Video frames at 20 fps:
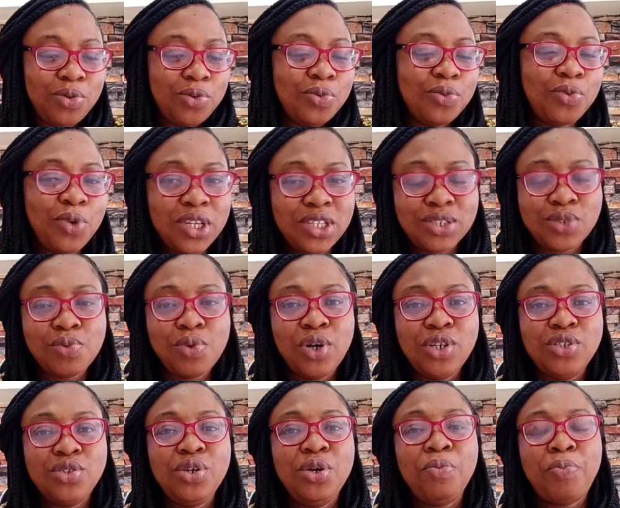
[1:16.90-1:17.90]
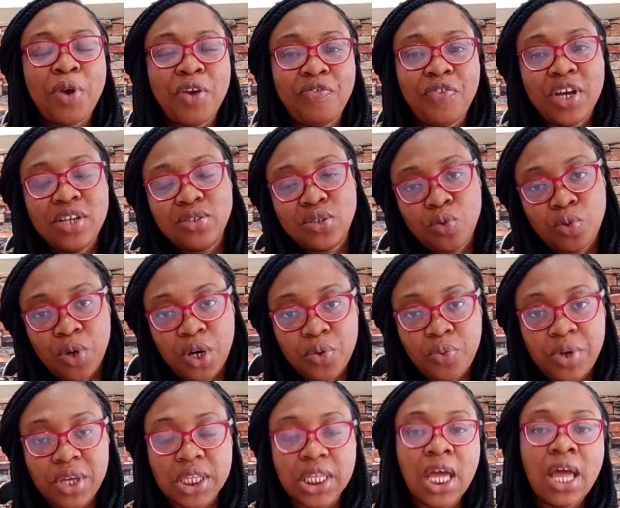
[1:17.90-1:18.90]
Which one do you prefer to work
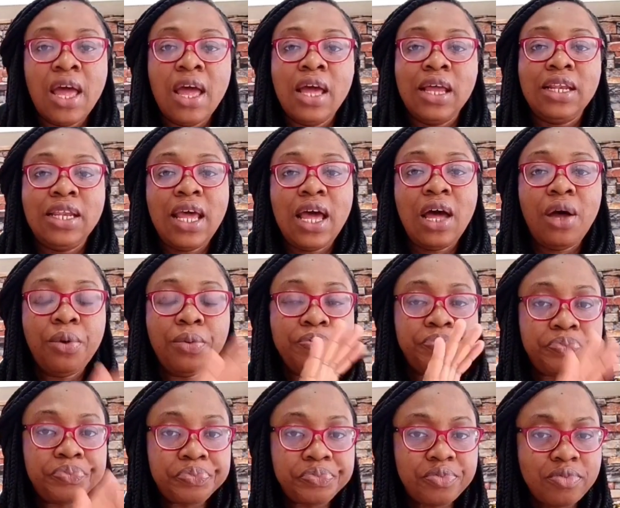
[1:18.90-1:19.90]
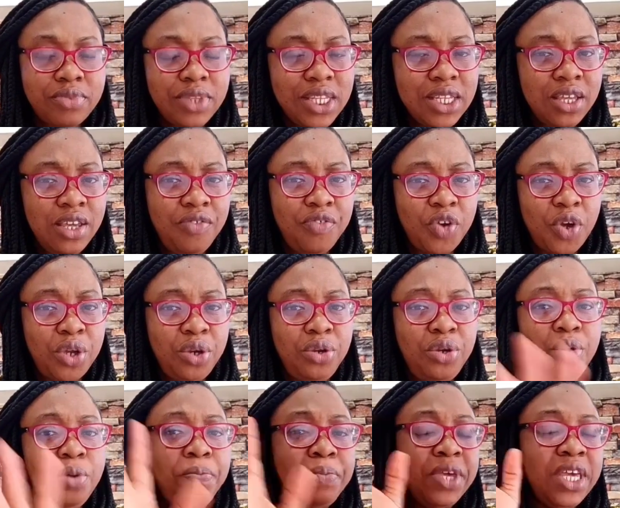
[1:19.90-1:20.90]
with? Now, if you're a
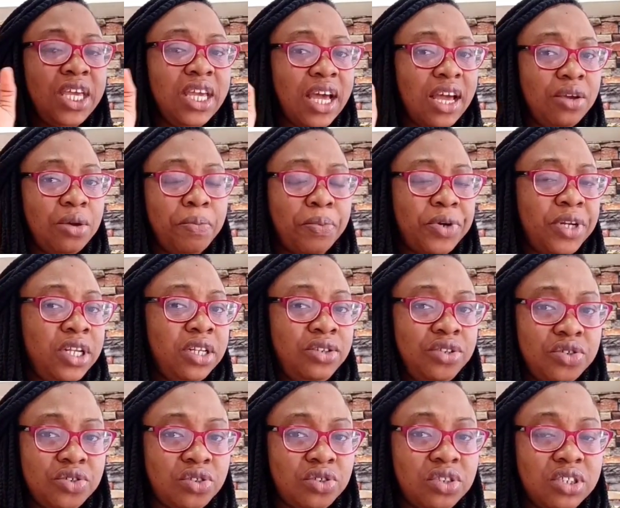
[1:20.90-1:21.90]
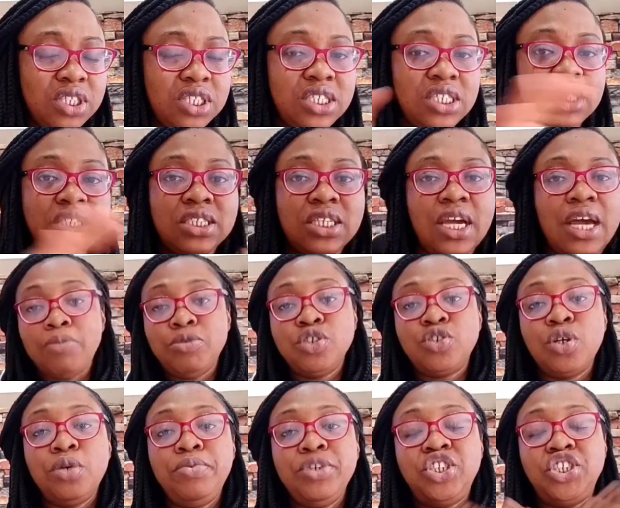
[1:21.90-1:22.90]
newbie and you're pretty new to this, I'm just
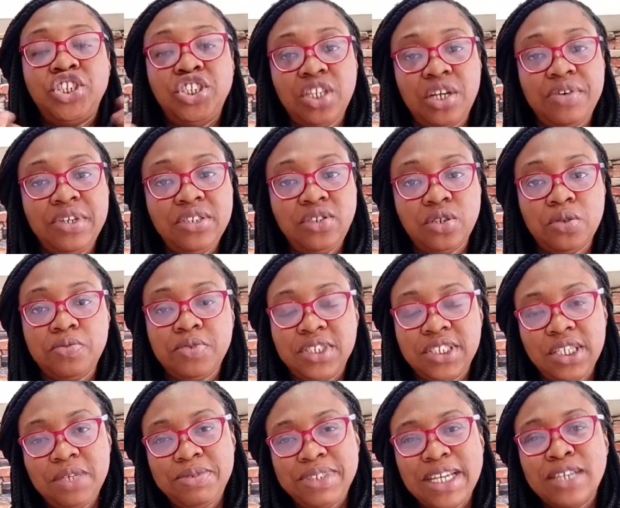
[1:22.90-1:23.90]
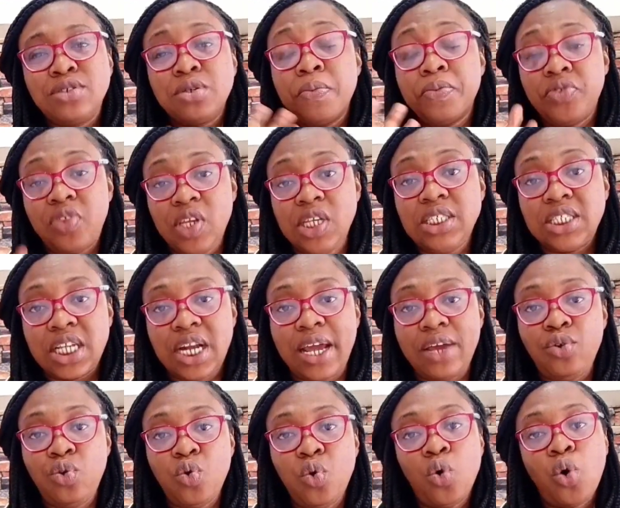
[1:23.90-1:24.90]
going to be sharing some tips and some things that
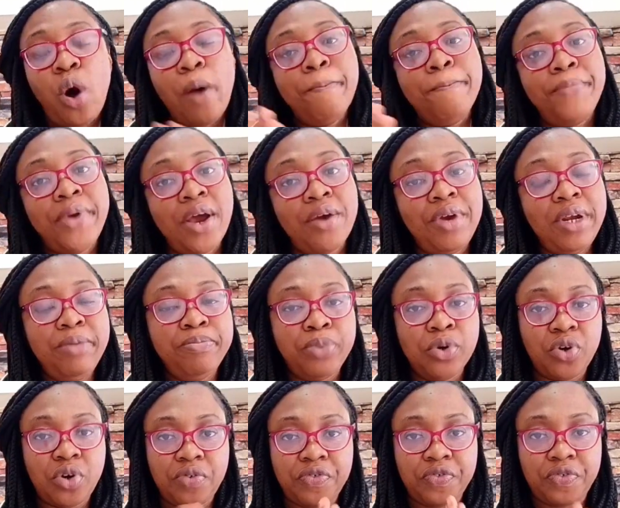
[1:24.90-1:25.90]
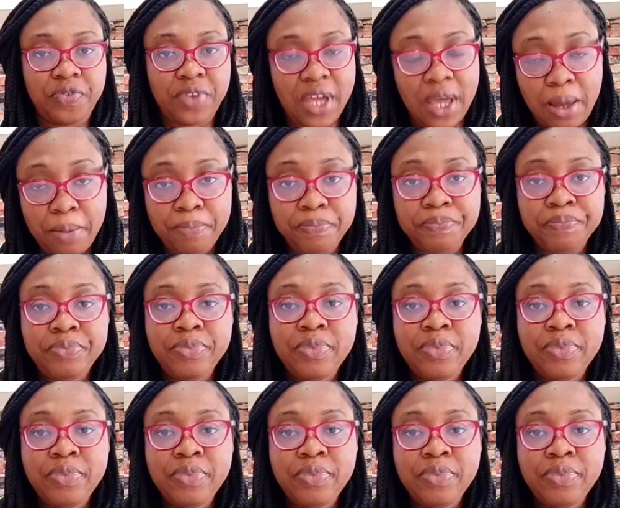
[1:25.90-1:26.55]
I know, comparing both of them.